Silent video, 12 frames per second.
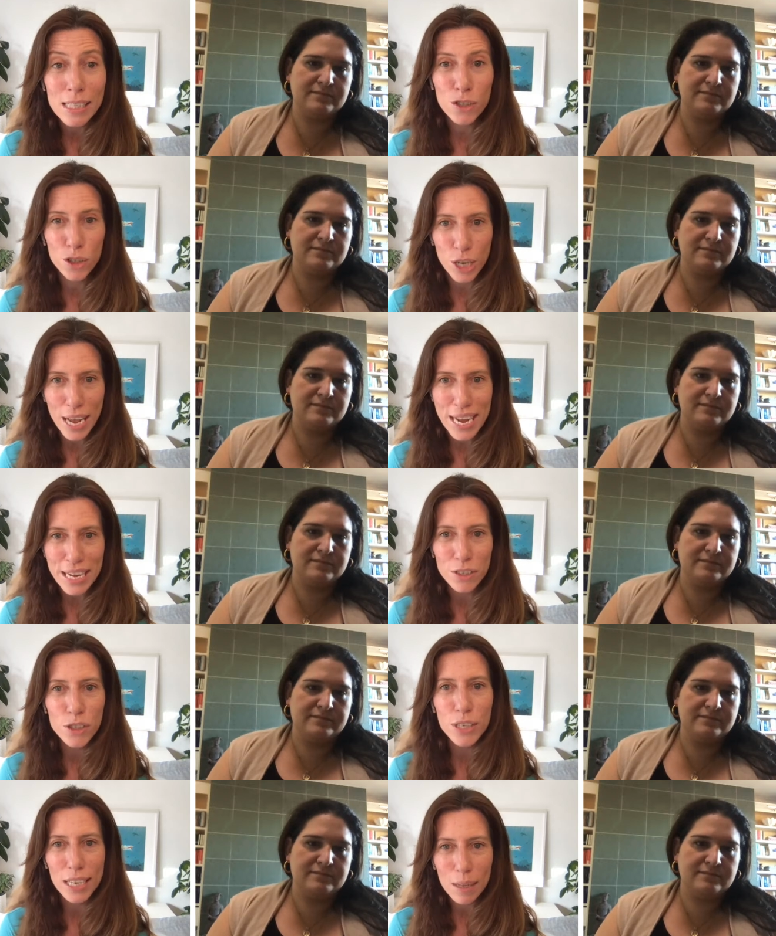Speaker 1: has
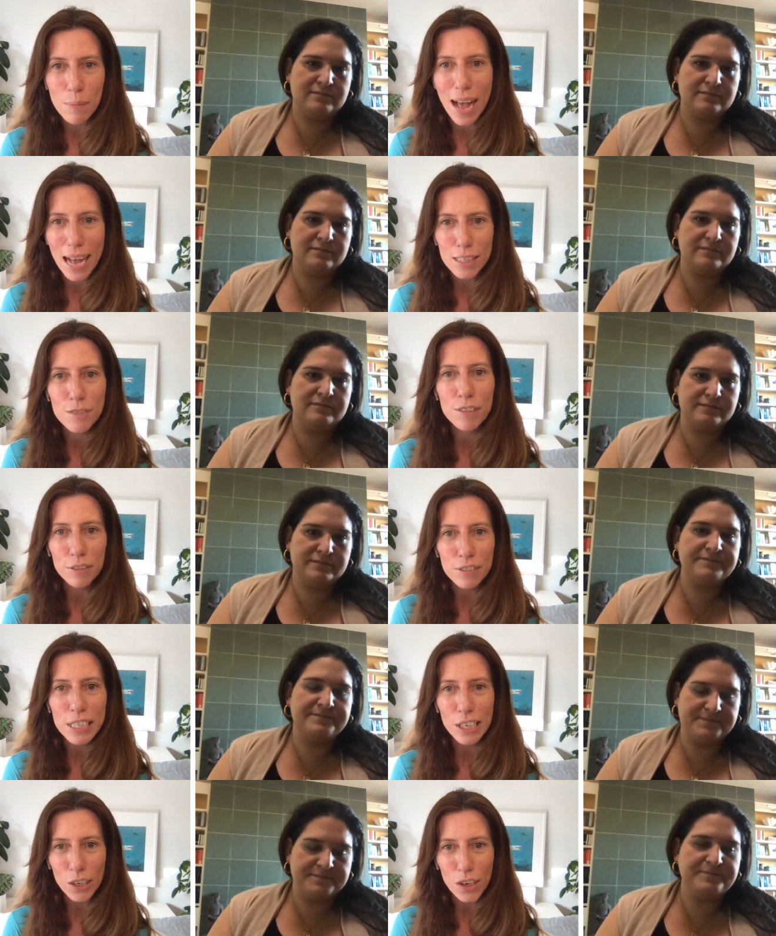changed in the past
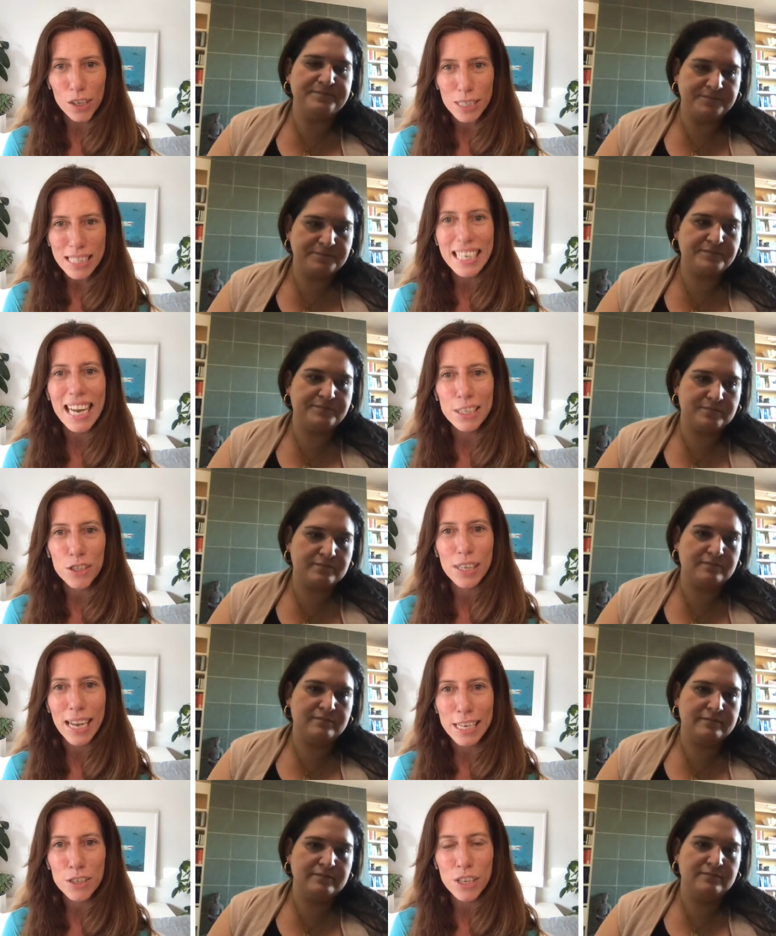50 years in
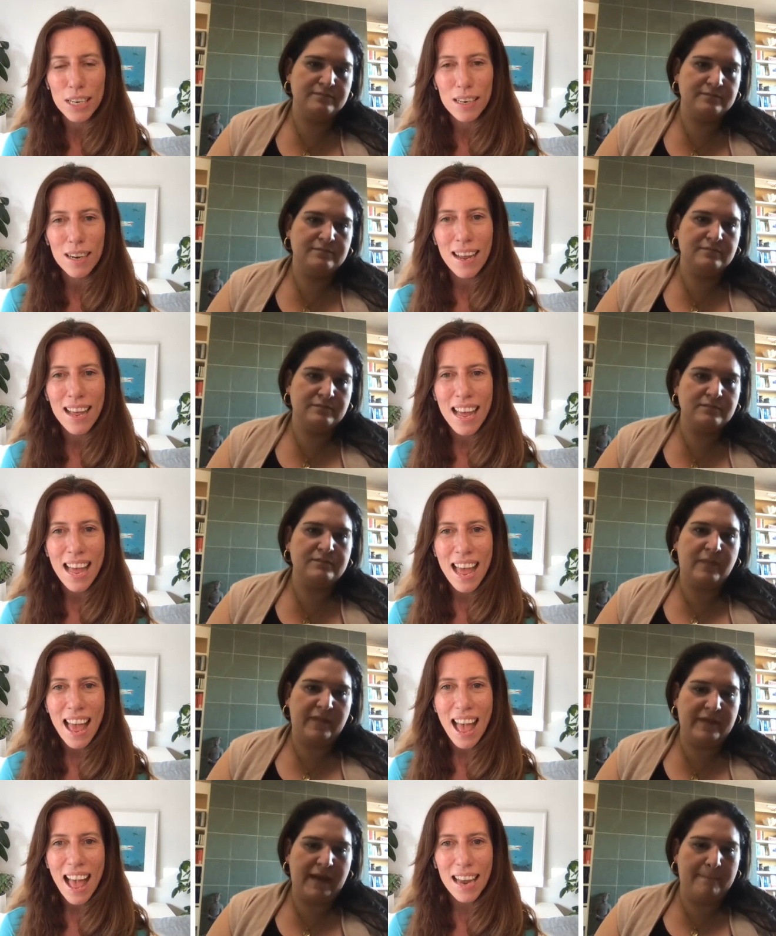education.
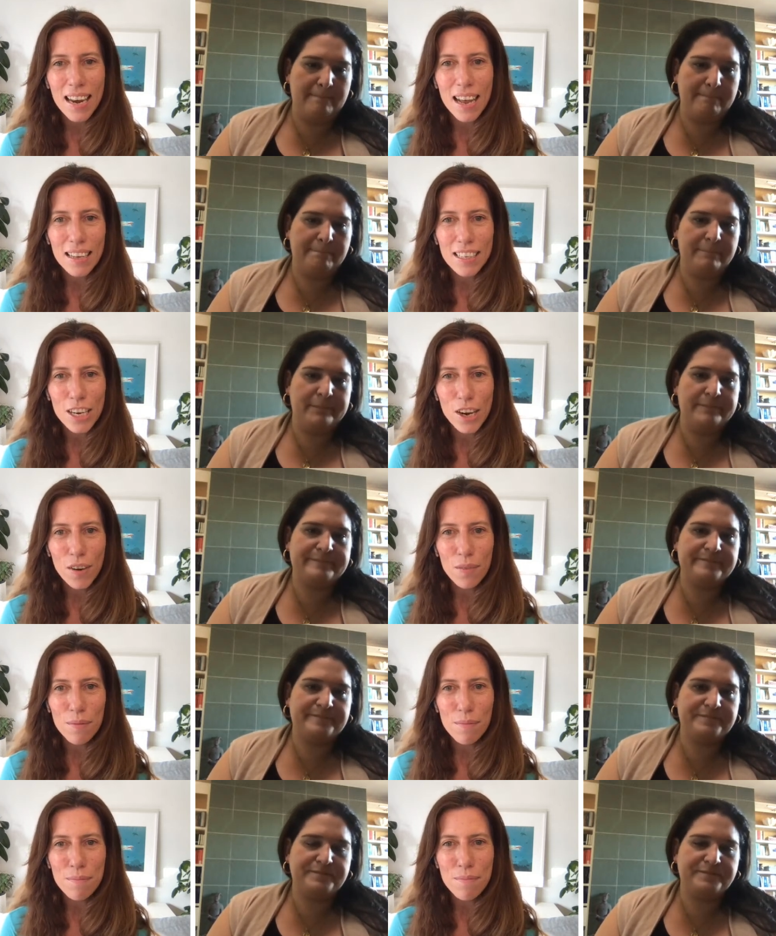Yep. And you
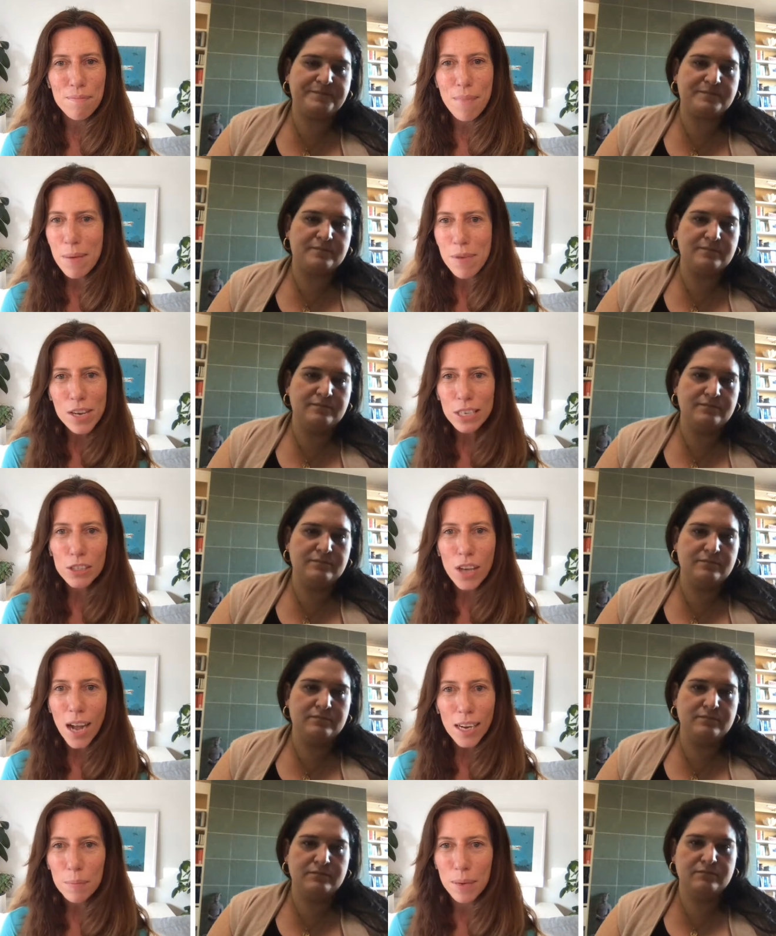know, maybe you can
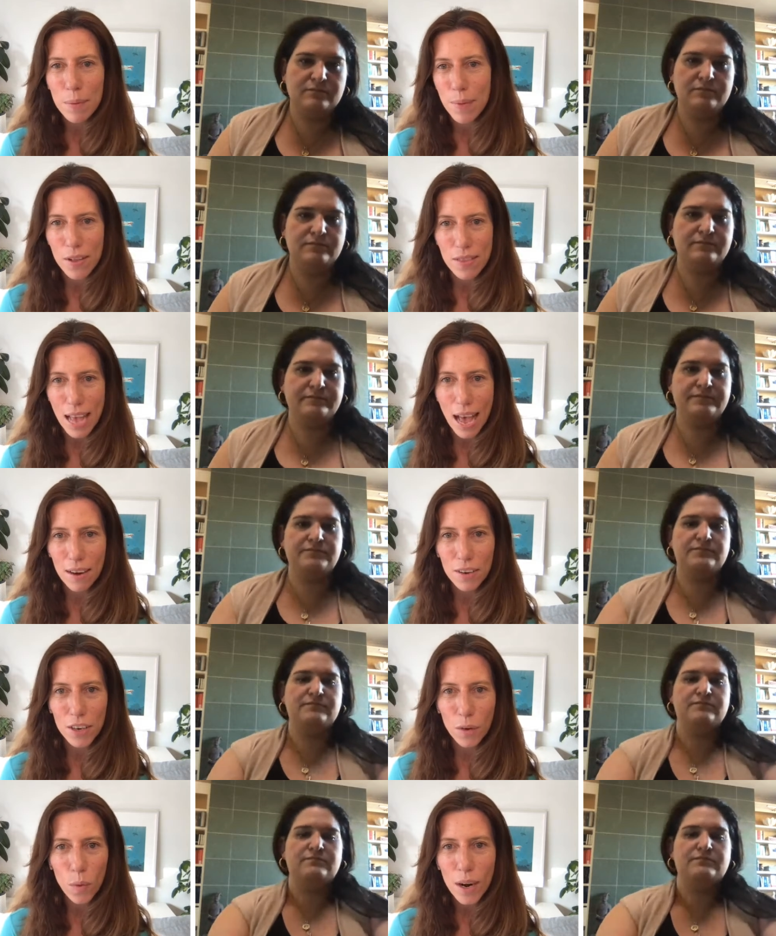talk a bit about that.
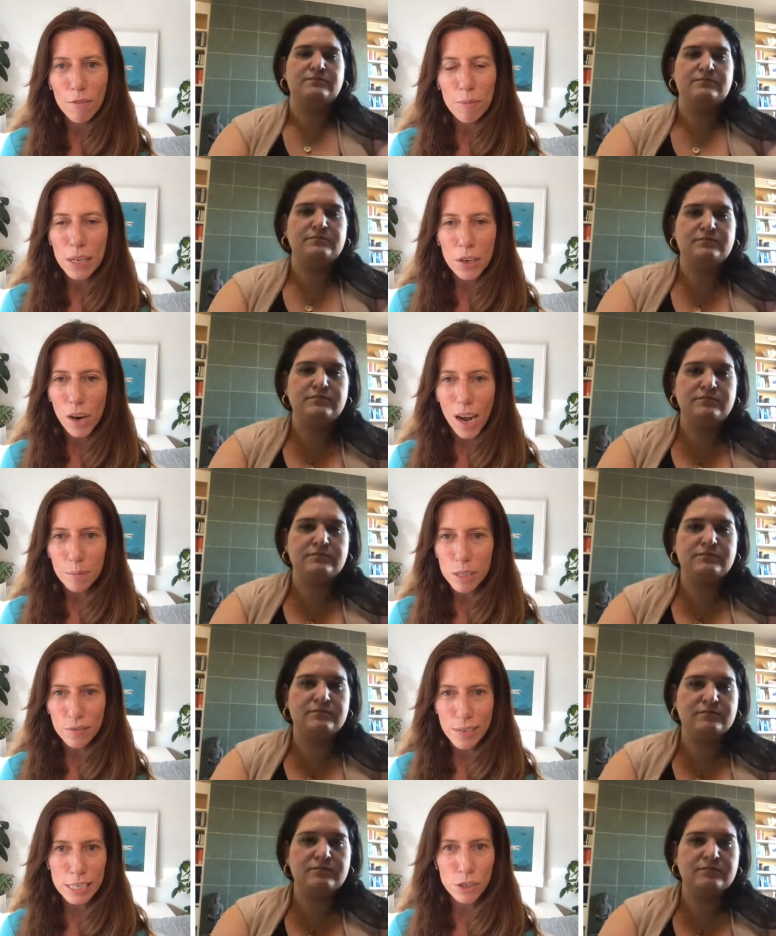You know, what have been your
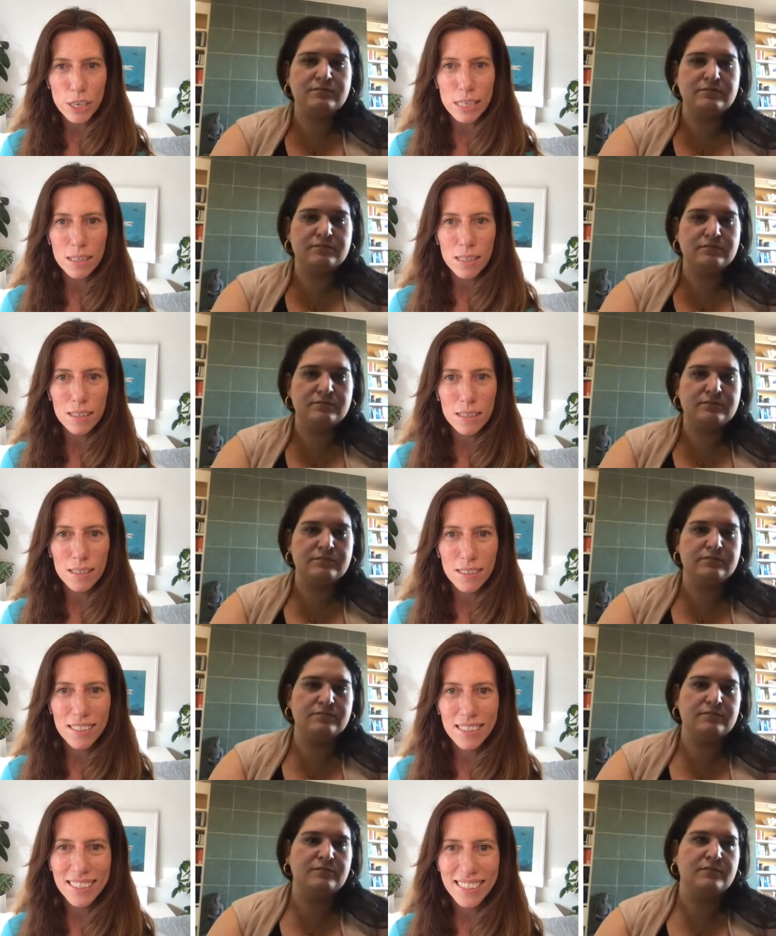observations?
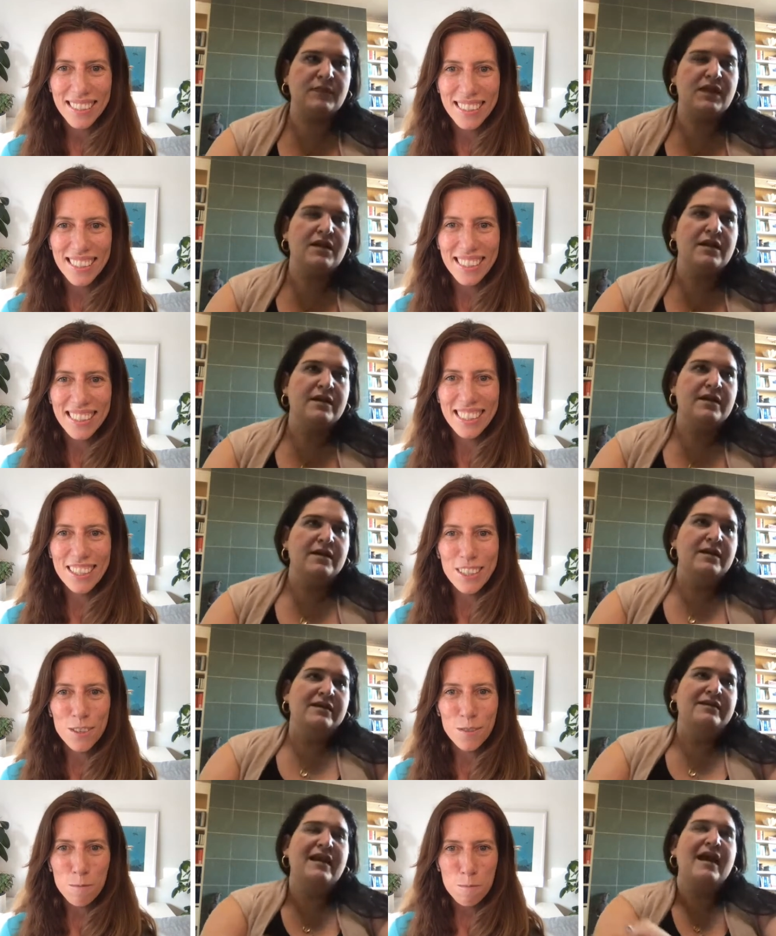
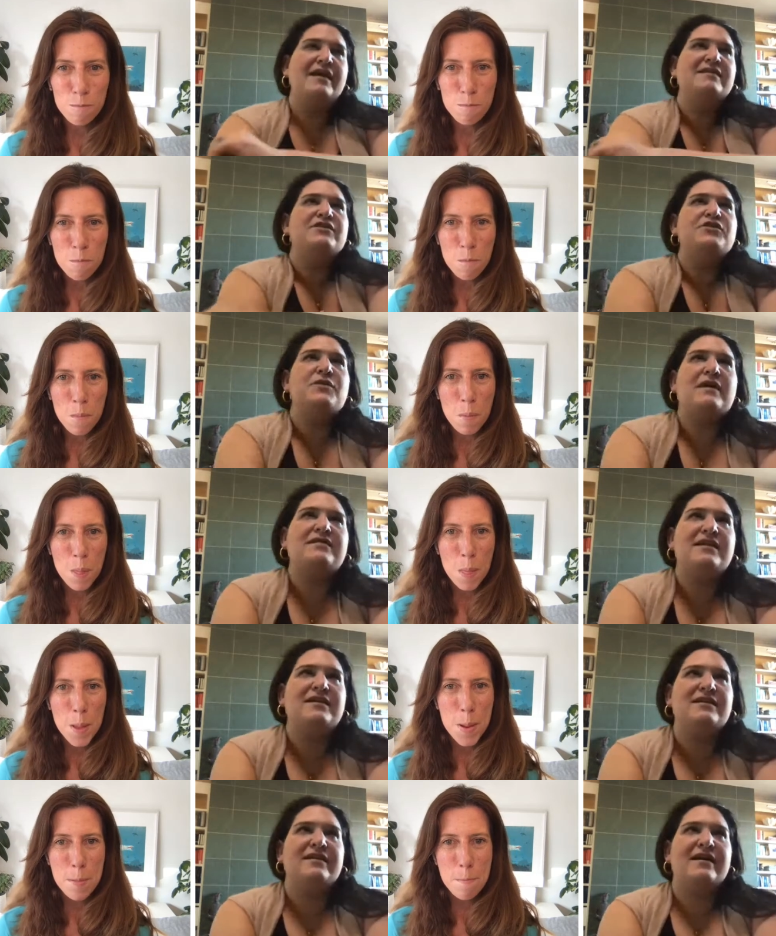
Speaker 2: Yeah, you know, I think